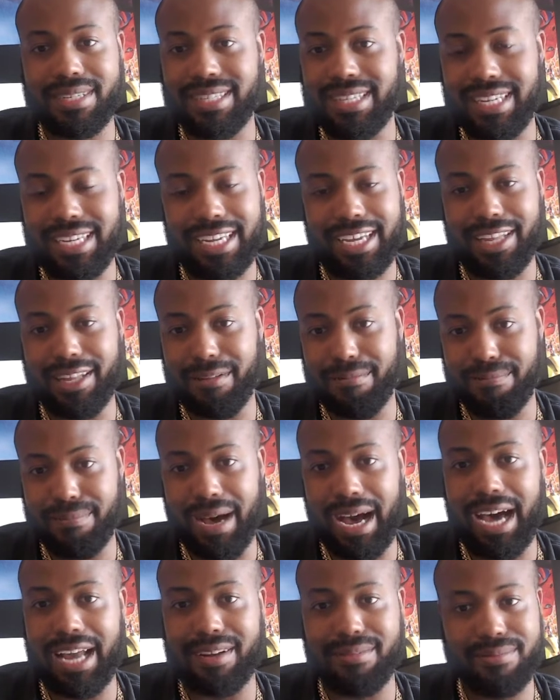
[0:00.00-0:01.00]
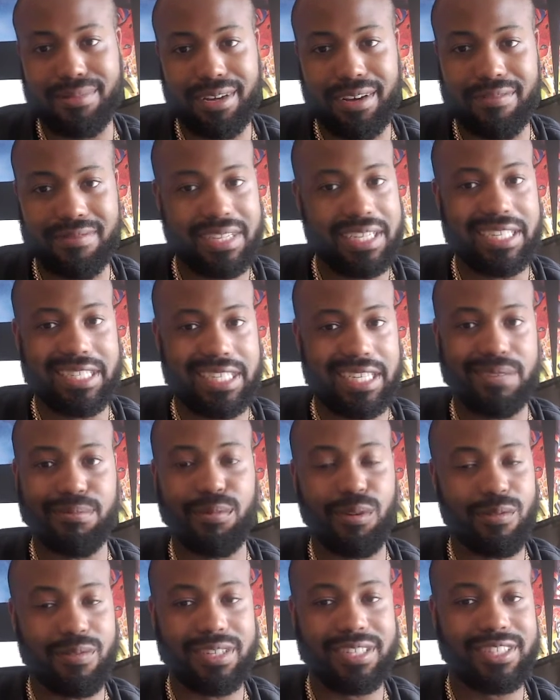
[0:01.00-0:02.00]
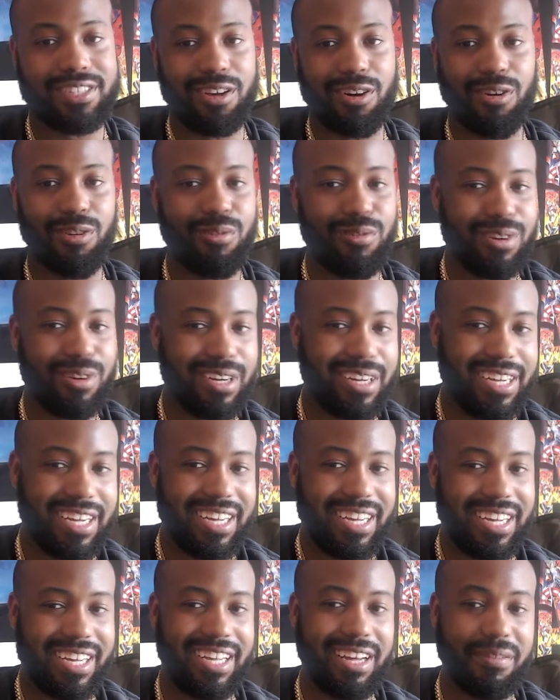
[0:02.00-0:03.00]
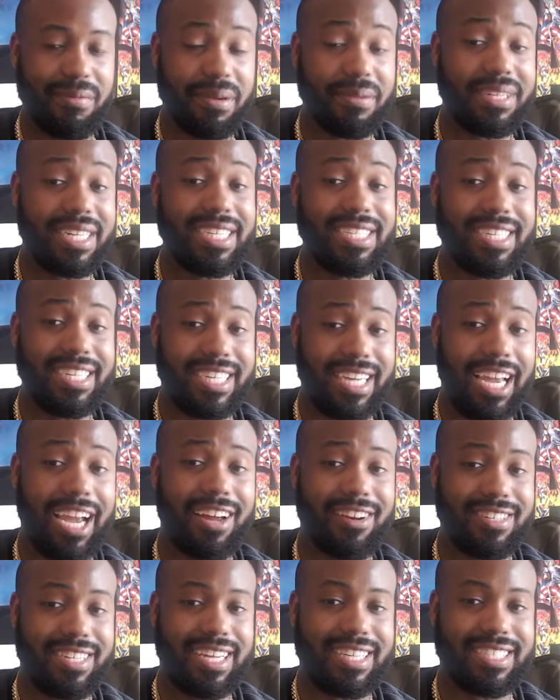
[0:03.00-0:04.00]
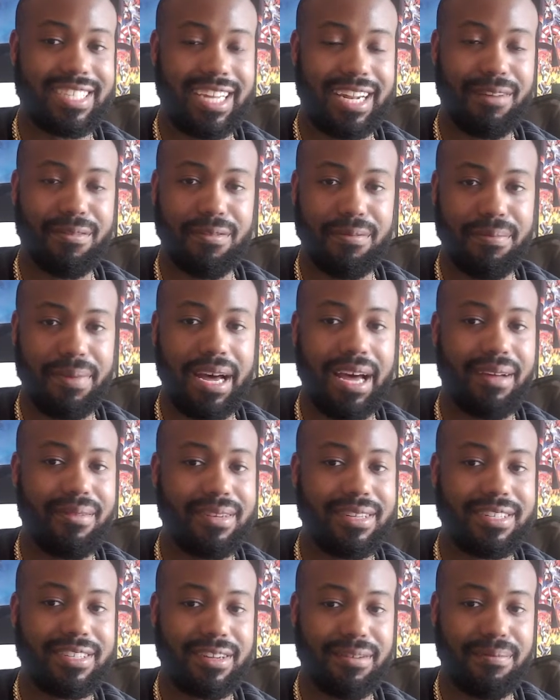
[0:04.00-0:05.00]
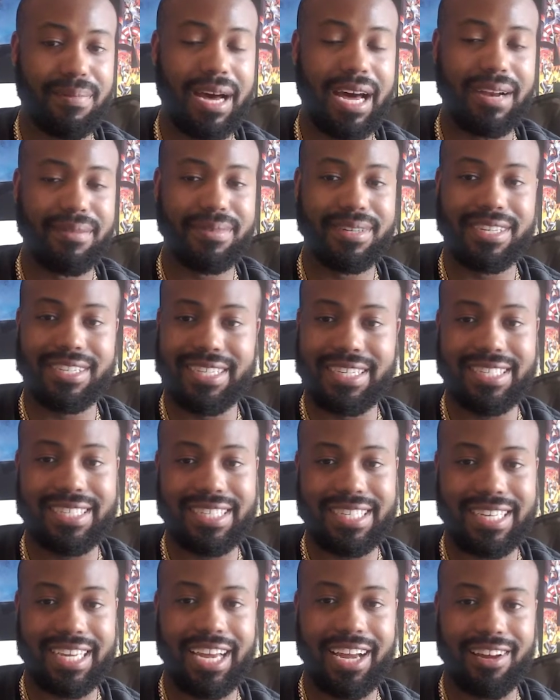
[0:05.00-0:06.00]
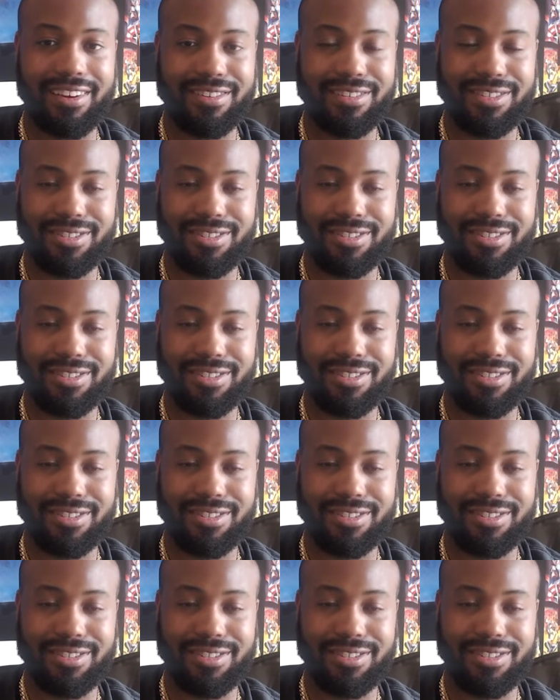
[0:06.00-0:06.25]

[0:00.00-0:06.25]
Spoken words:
lit of the bottom of DC movies. So DC characters, I say they were the bottomless of the bottom of the DC characters.